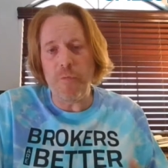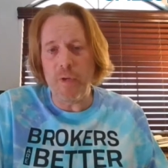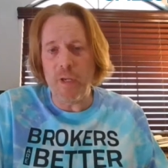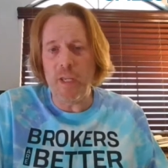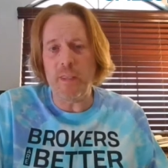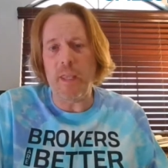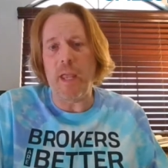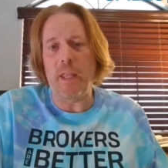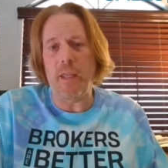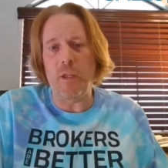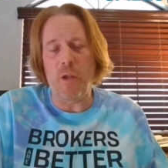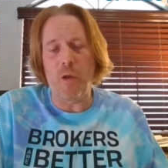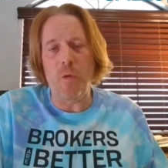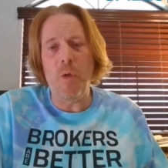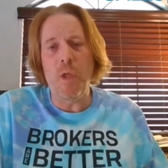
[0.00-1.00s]
forget that. You
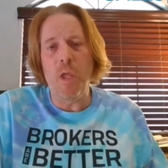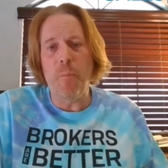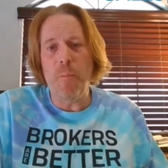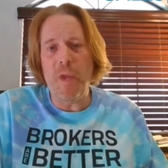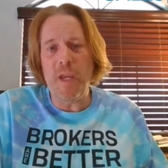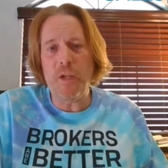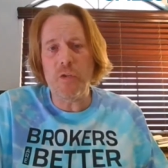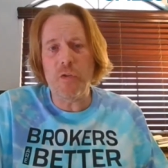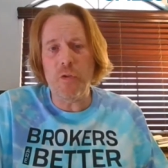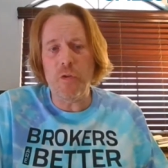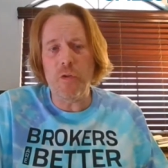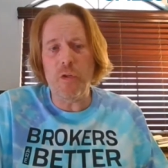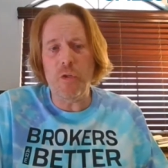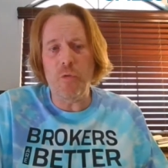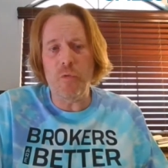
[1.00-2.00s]
know, make sure
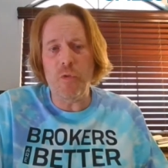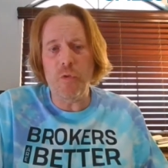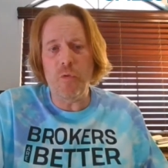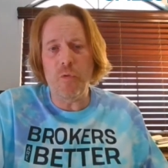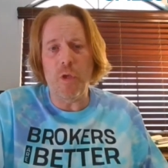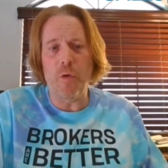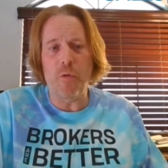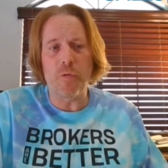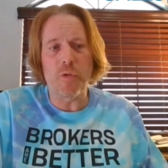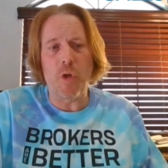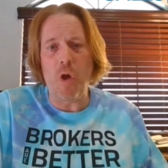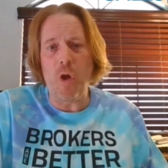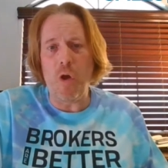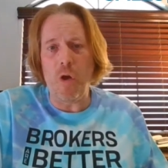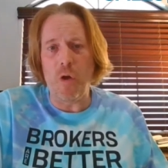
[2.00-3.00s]
you do those
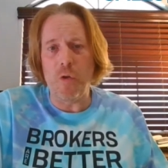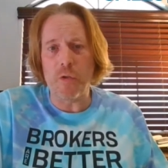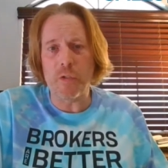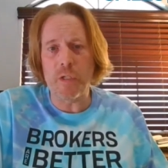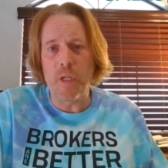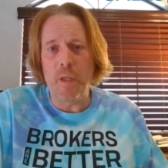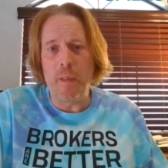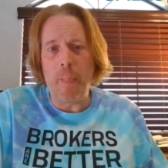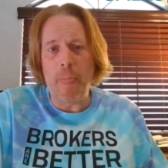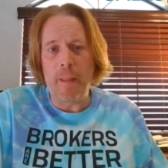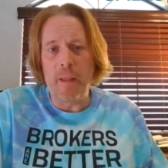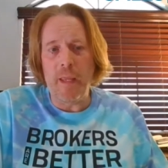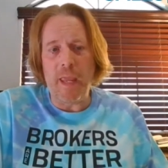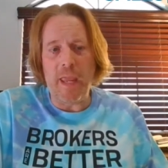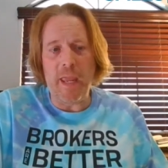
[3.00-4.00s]
calls,
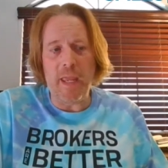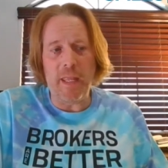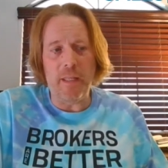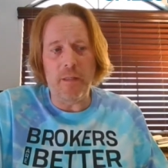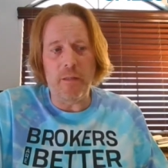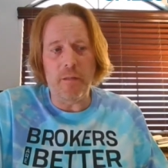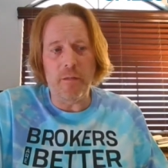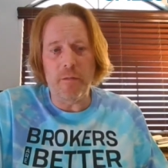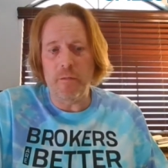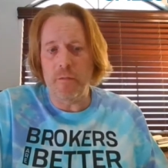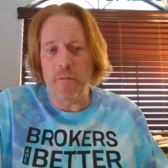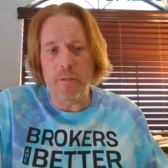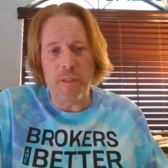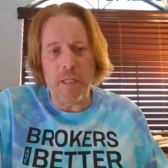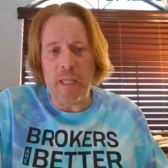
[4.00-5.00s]
and
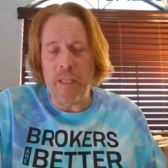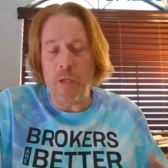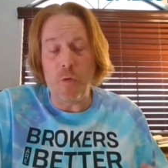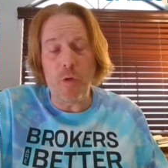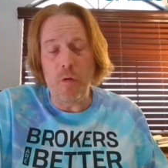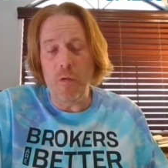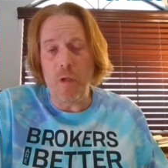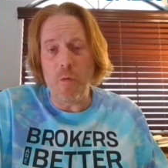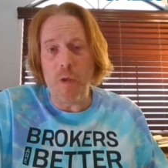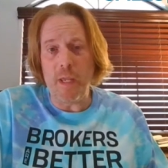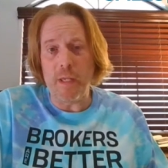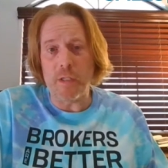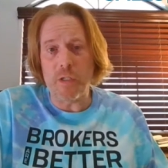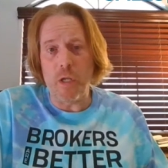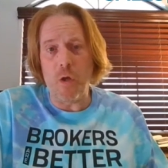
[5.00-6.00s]
they'll go a long
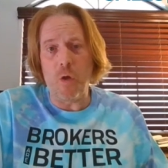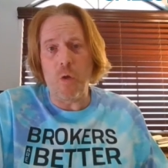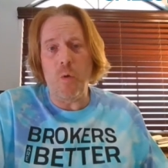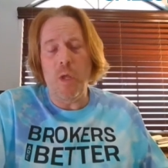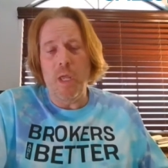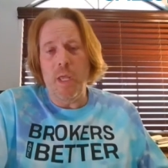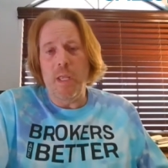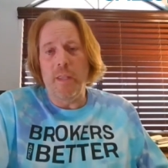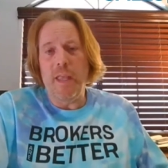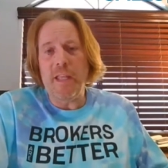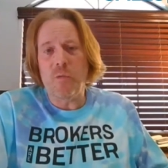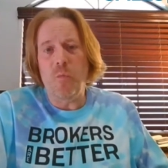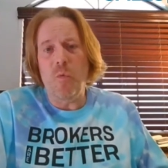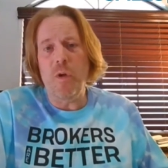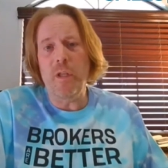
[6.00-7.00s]
way. So
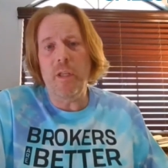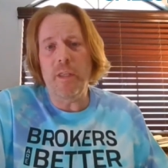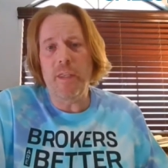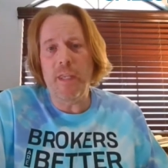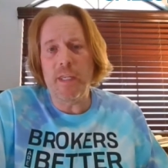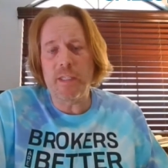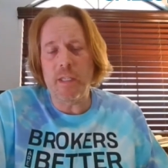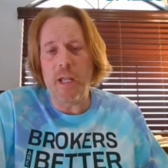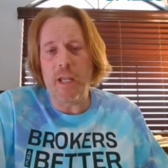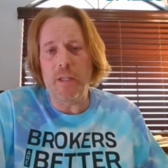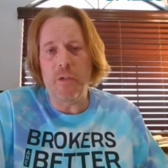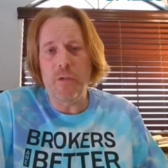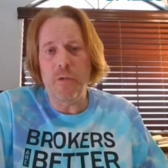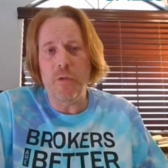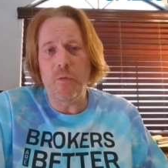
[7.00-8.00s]
that's one of the things that I
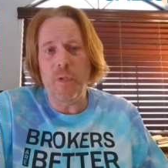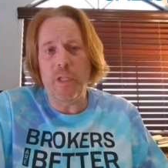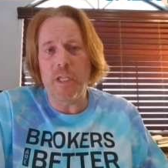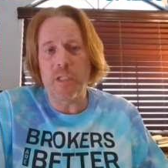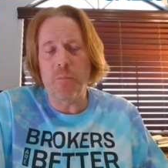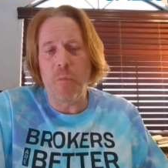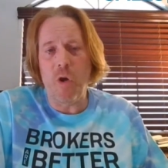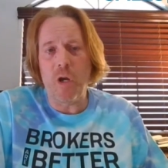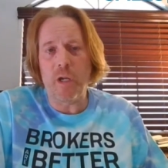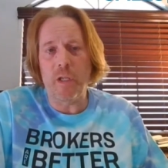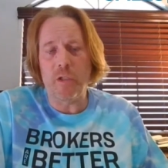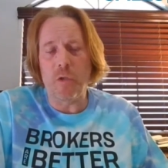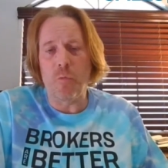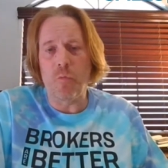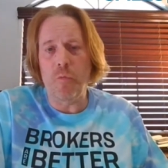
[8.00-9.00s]
do in this
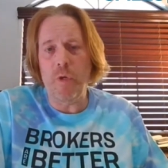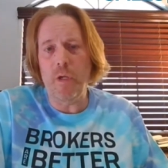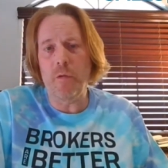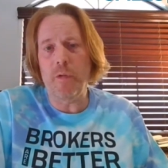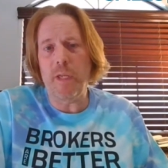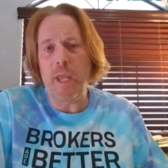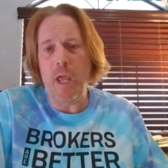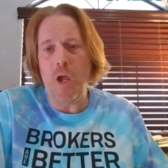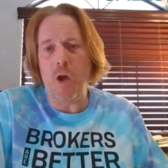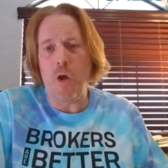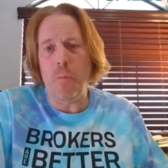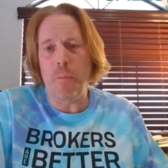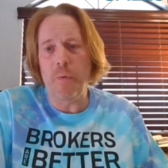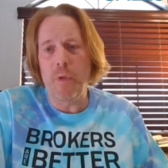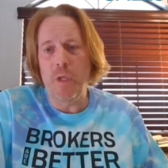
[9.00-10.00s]
market to really
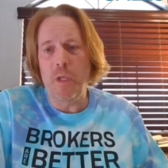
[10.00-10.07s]
help